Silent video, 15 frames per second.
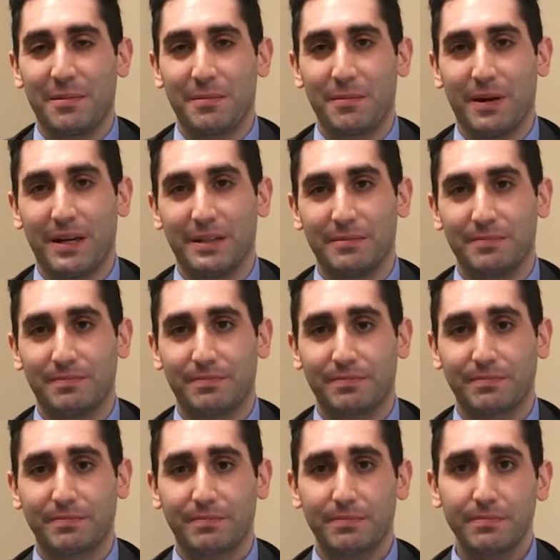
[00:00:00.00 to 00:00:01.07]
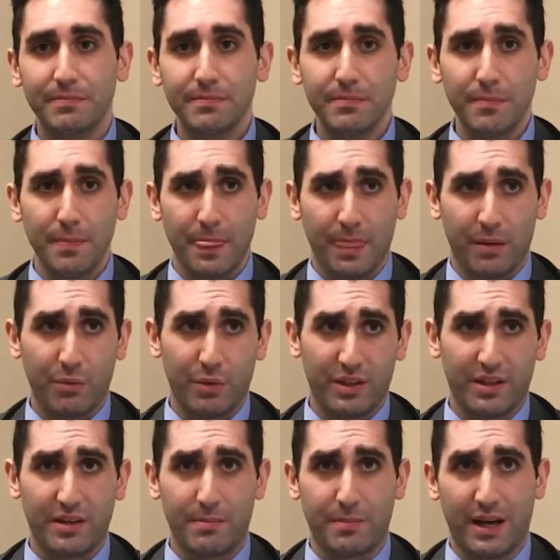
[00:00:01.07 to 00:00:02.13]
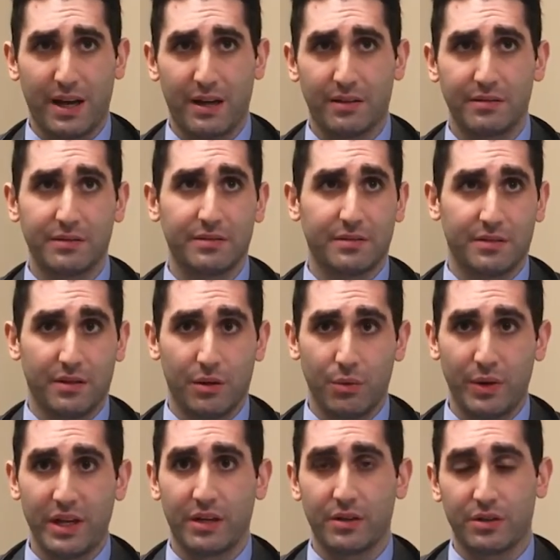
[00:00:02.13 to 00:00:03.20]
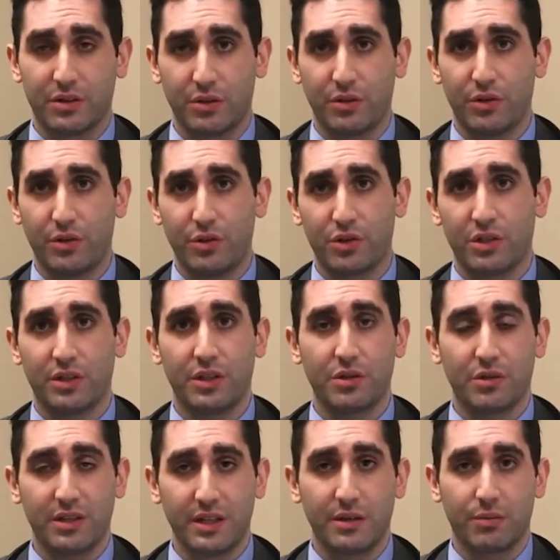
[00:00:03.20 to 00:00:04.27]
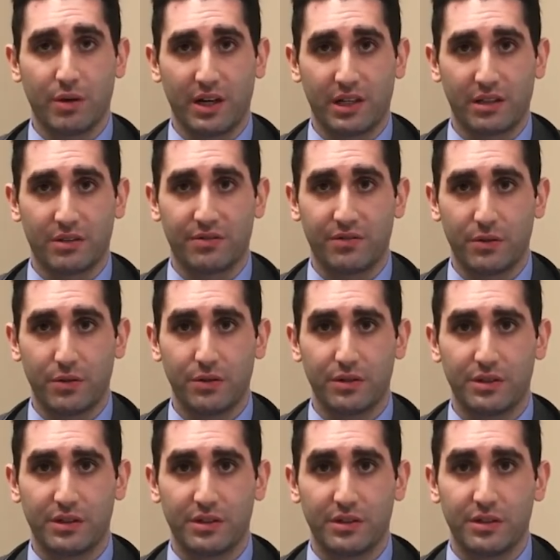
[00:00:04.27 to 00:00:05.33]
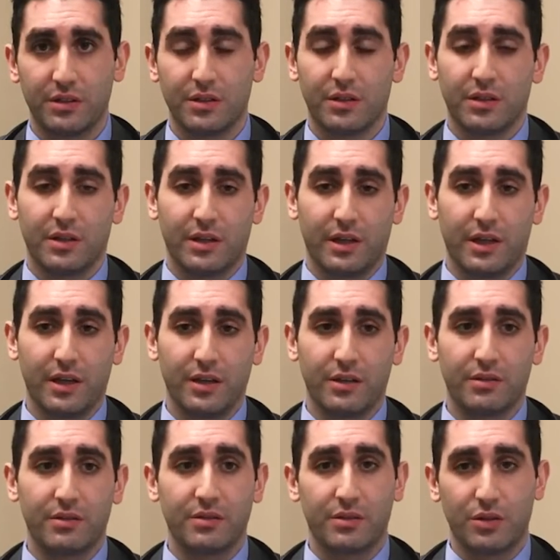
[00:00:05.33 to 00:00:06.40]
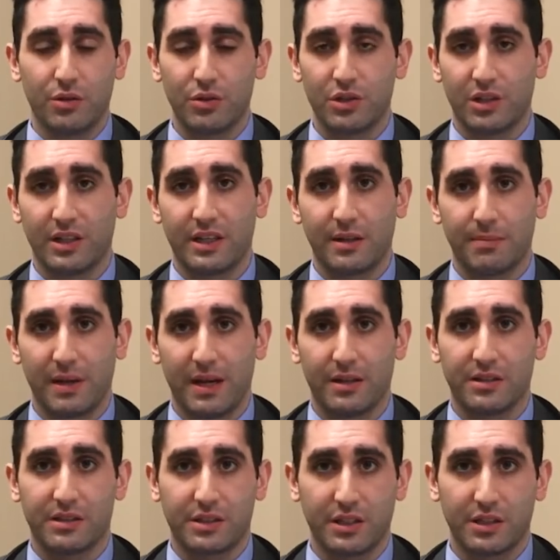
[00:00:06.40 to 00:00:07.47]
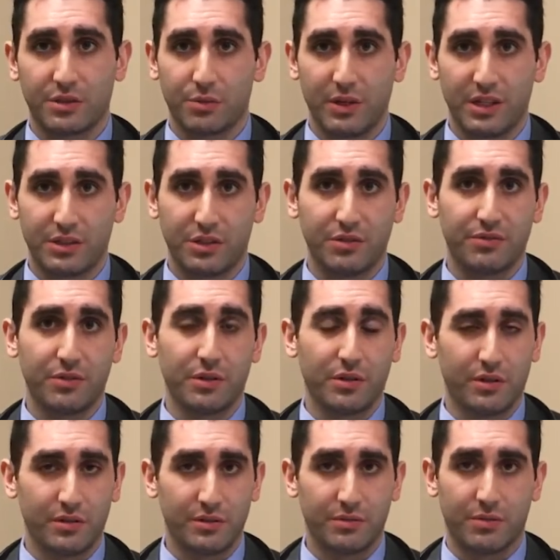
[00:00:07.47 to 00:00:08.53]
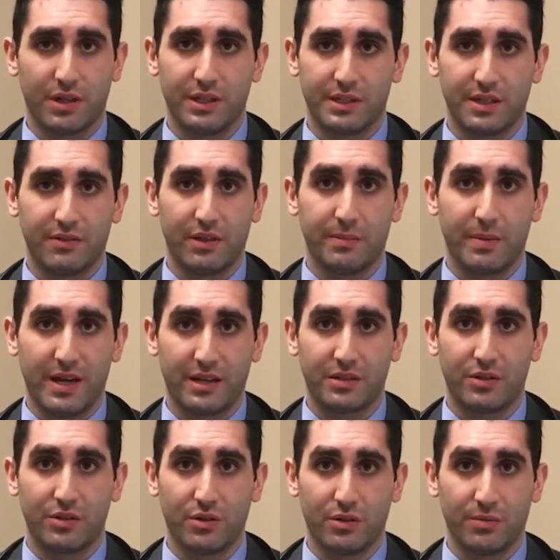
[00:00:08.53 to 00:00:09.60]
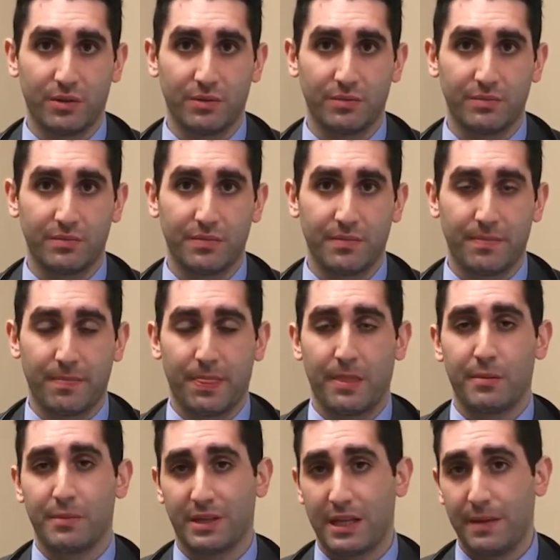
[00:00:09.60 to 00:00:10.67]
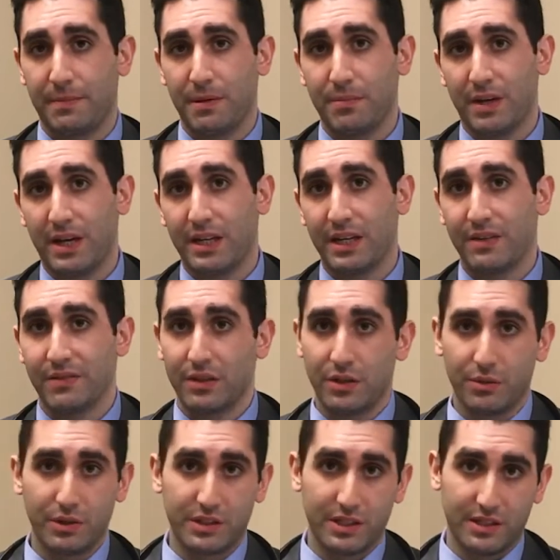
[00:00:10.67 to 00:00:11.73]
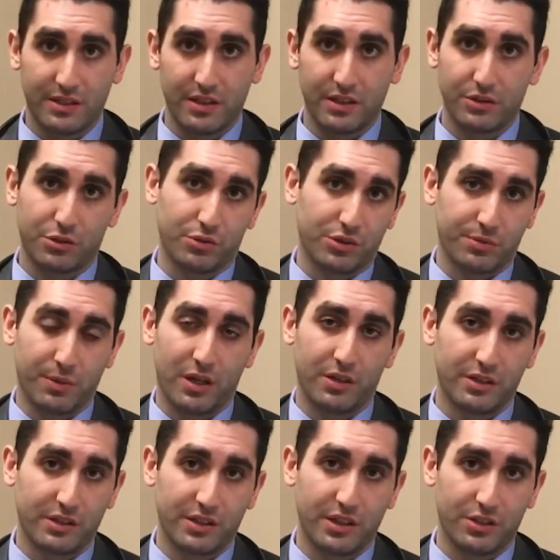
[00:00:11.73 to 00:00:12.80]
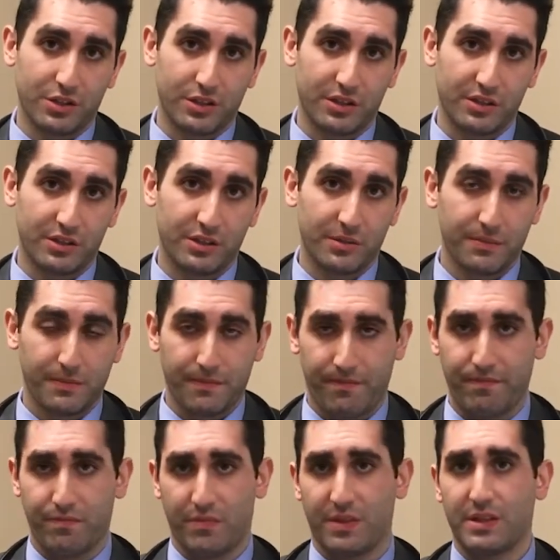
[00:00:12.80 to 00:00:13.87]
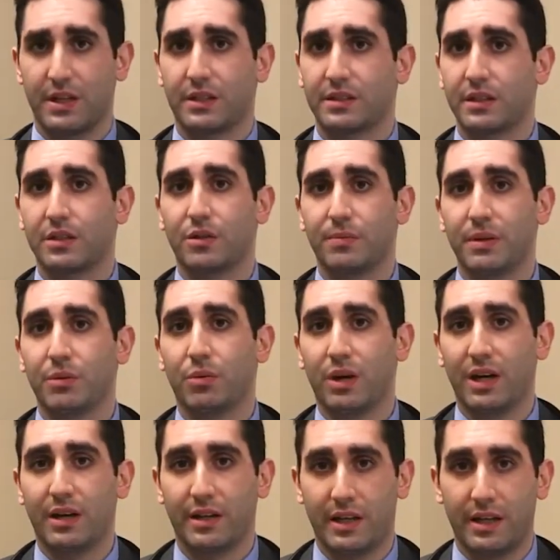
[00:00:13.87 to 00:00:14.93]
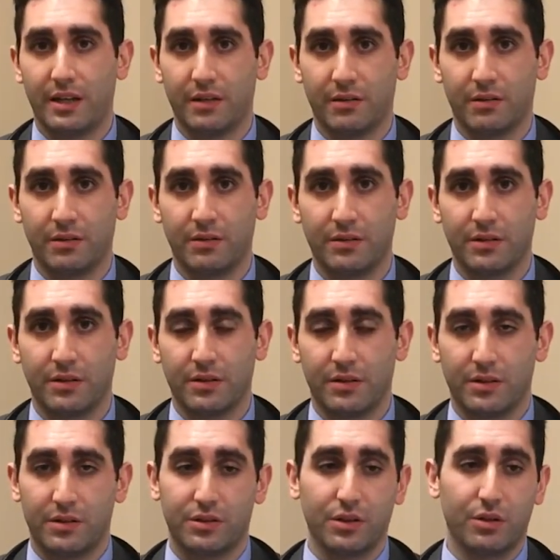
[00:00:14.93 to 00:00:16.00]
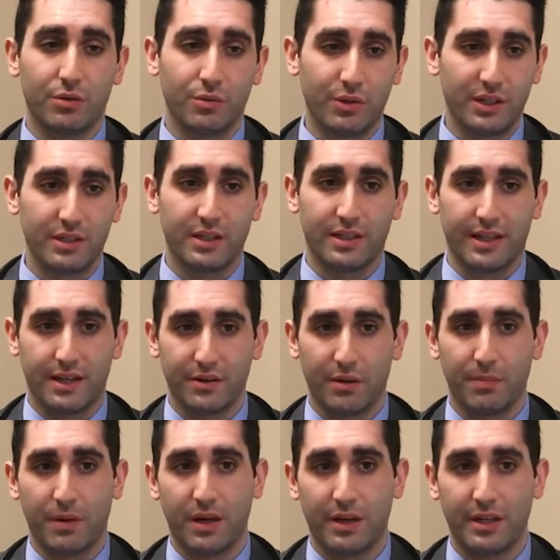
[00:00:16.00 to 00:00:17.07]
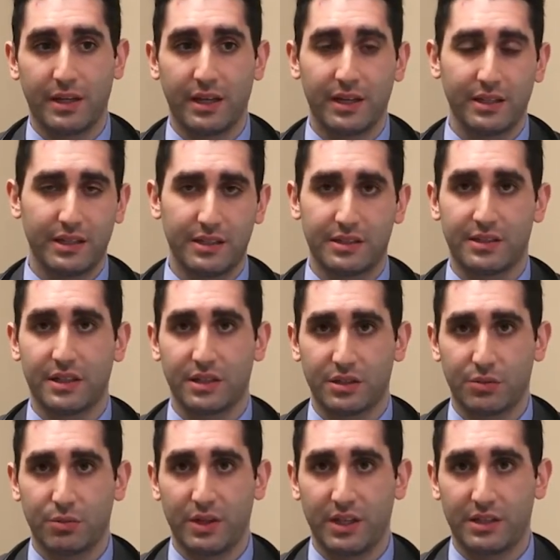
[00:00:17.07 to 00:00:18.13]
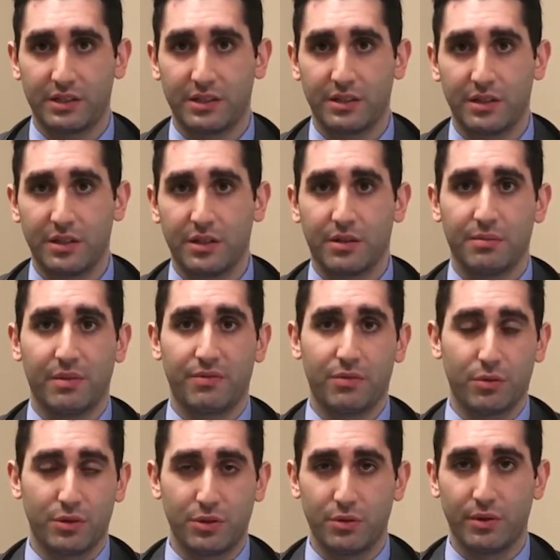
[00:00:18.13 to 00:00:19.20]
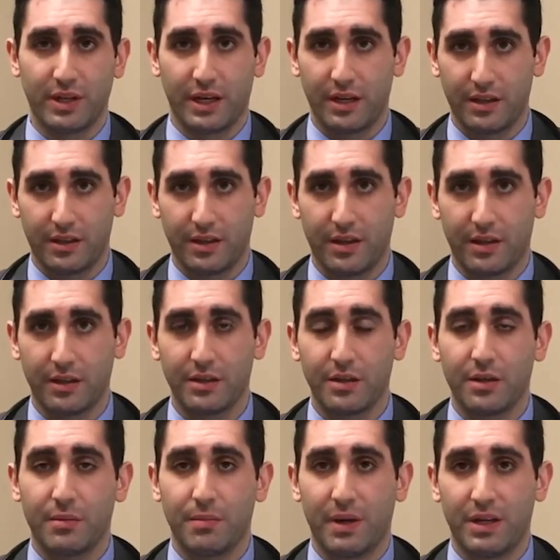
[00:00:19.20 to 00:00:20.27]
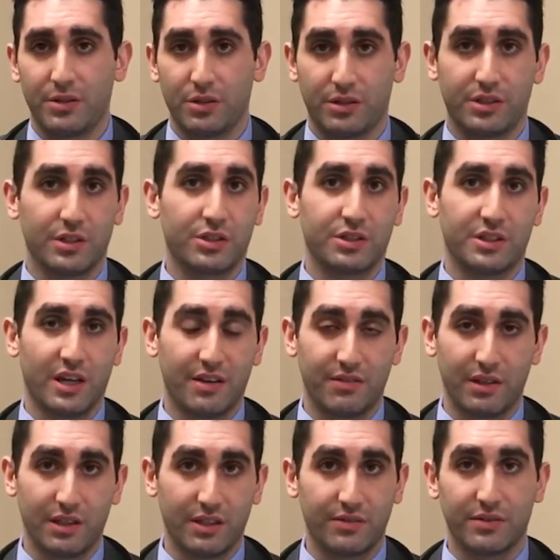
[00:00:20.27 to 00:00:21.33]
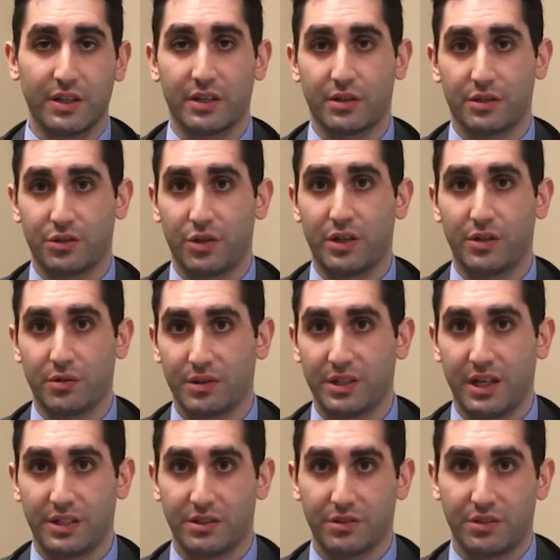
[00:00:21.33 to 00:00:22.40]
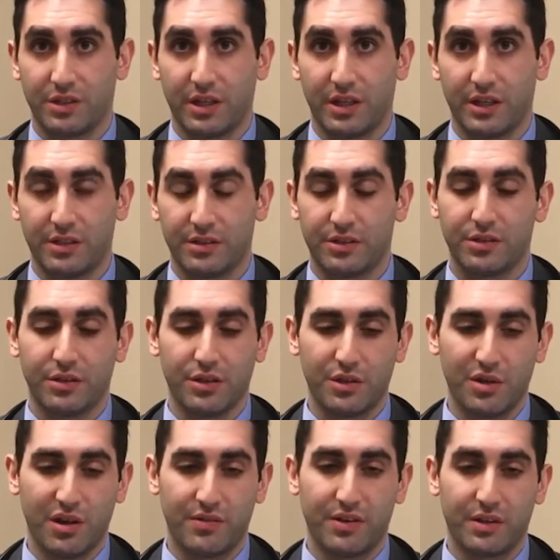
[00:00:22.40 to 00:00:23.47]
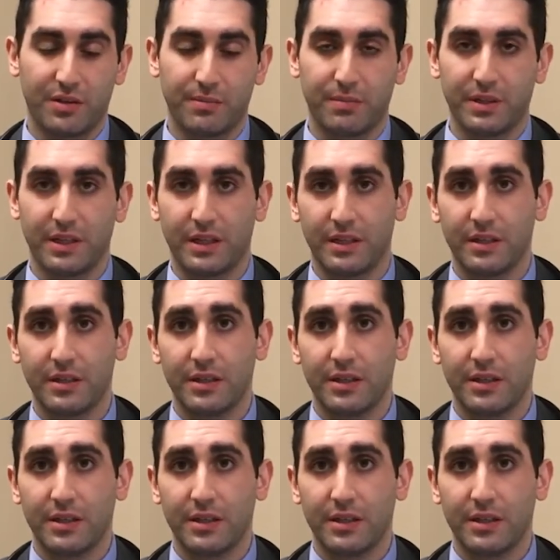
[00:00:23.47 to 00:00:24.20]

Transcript: But within about a week or two, usually you can eat regular foods, and usually in about 6 weeks you feel relatively back to normal. But in mind, even though we did things through small incisions, it takes a little bit while to heal. So we need to allow your body at least 6 weeks before doing anything major, such as heavy lifting or strenuous exercise, so that you have a complete